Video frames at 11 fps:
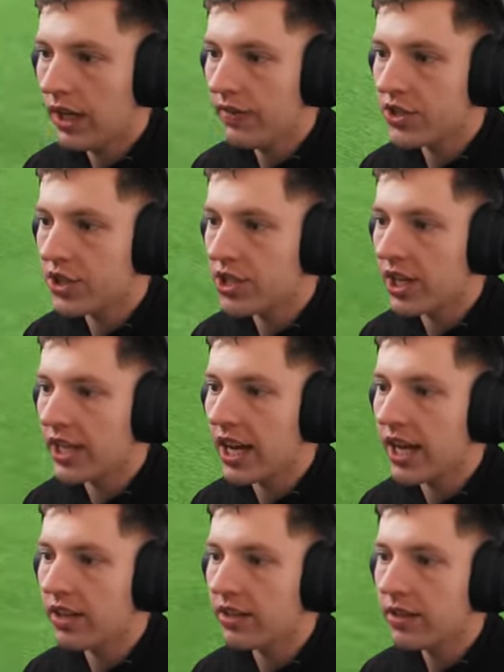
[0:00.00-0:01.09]
Iversen's in
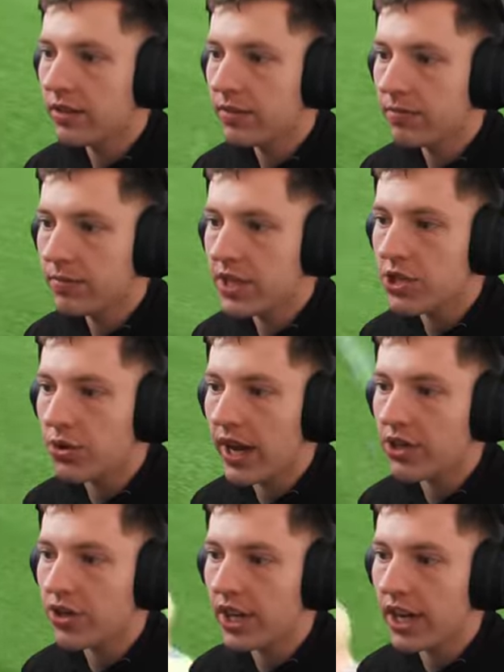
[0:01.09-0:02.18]
again. Potential
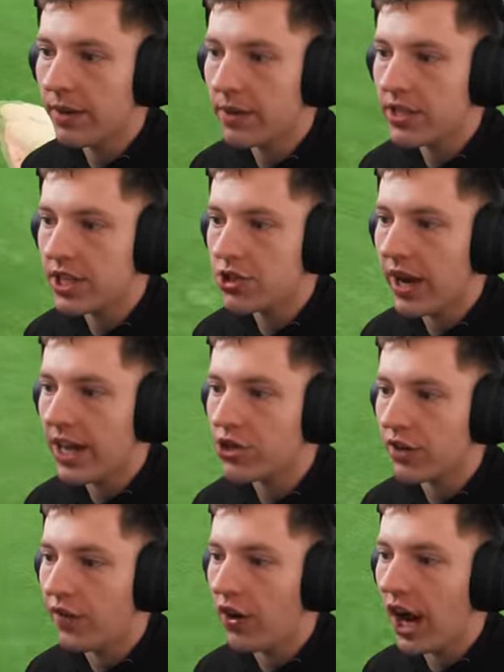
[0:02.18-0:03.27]
hat-trick here. Potential
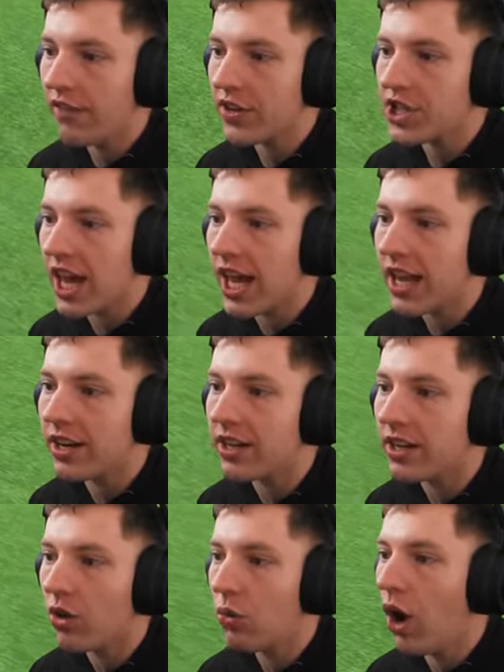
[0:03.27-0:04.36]
hat-trick for
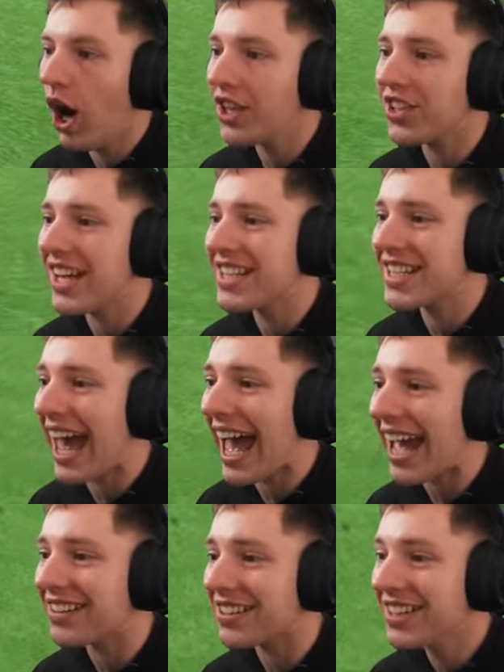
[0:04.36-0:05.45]
Iversen. What is
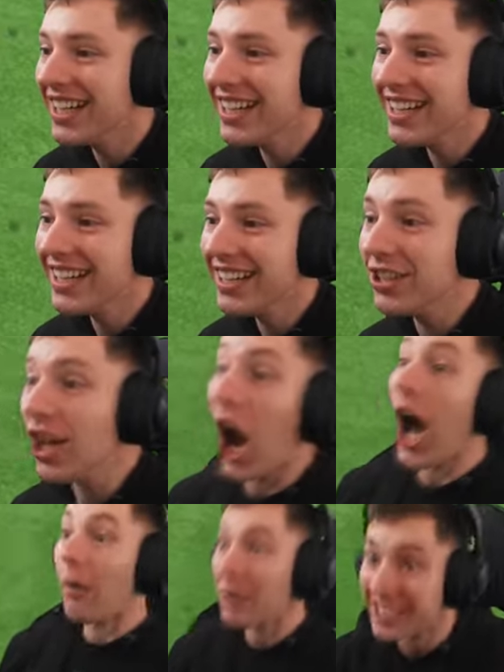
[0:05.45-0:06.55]
that? No, how
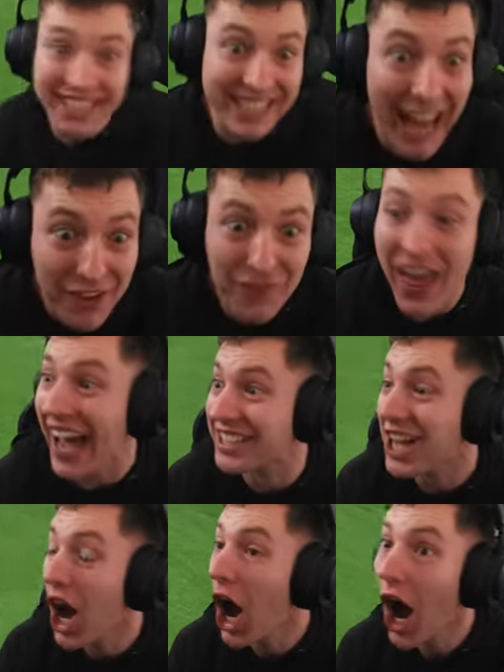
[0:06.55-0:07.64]
has he saved
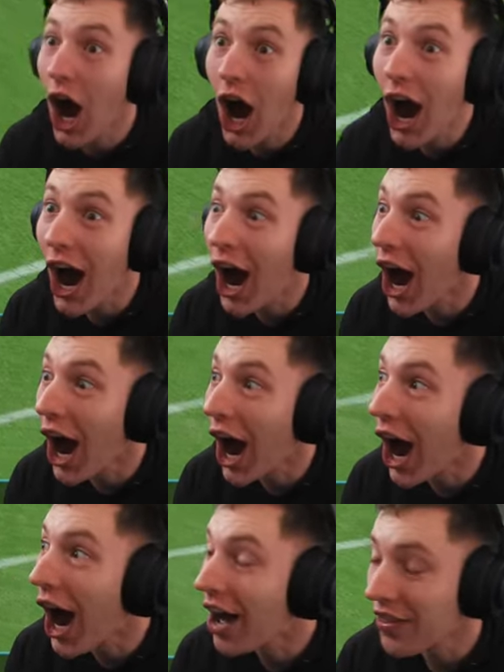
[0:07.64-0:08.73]
that?
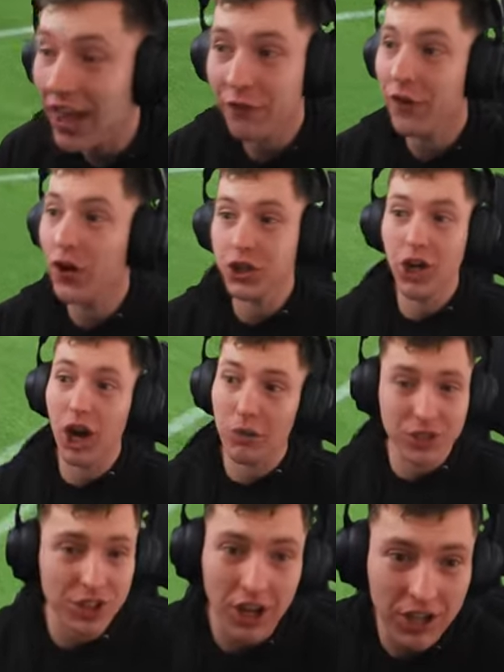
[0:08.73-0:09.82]
That first shot
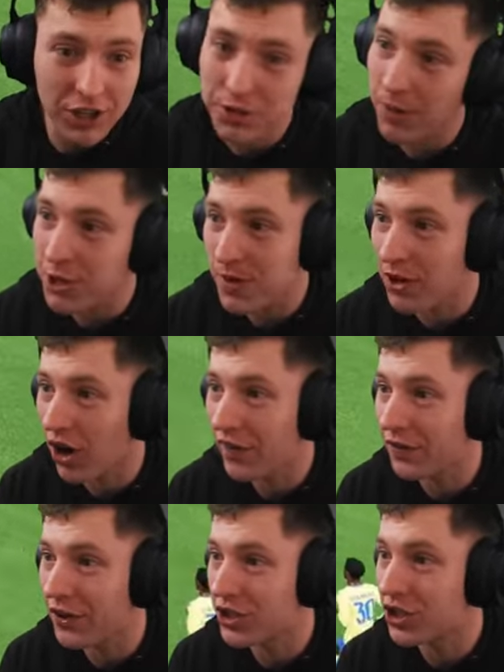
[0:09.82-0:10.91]
was not, it was supposed to be a
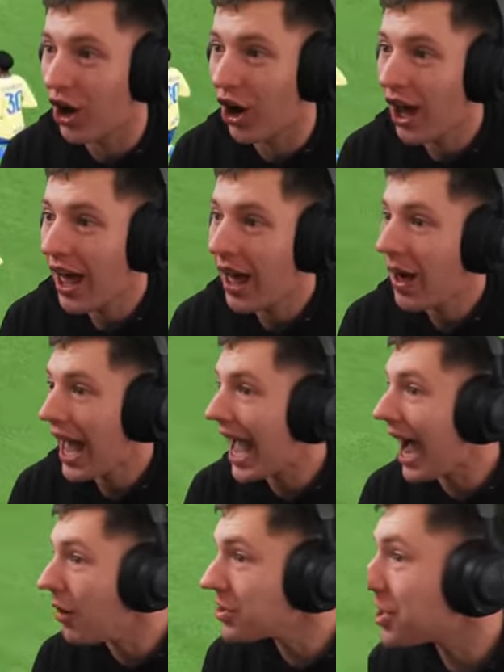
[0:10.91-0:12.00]
right-footed shot.
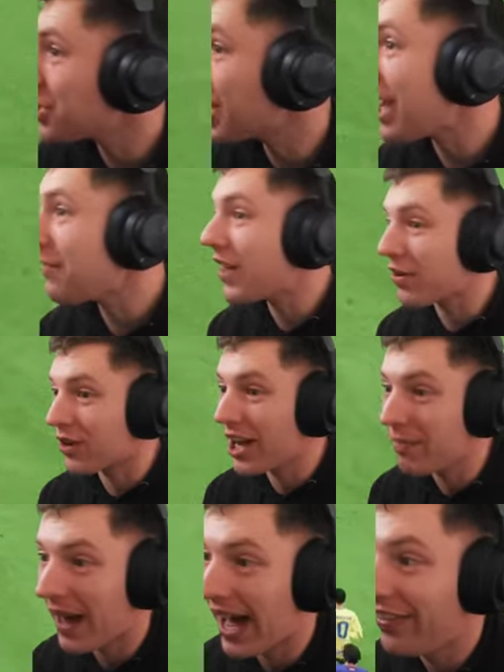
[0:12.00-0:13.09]
How has he saved that
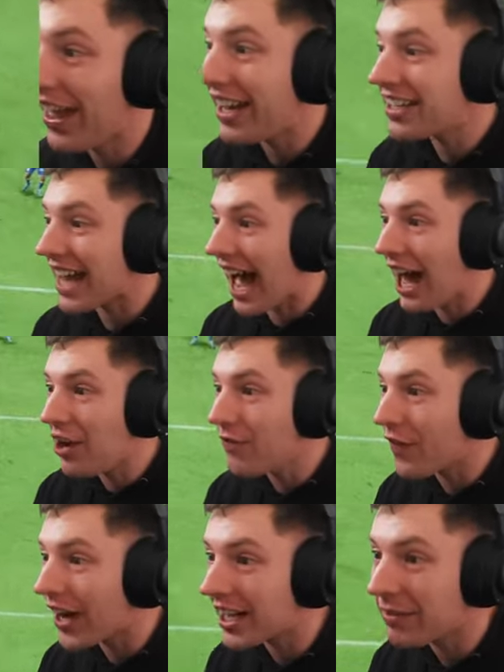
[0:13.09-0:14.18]
rebound? That is
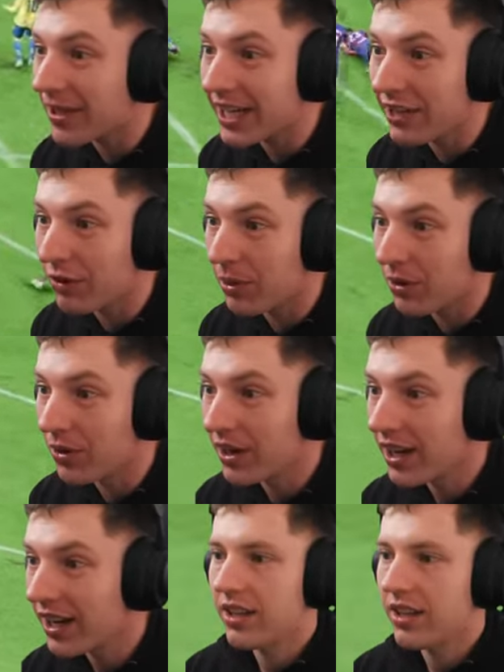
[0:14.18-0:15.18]
unfucking believable.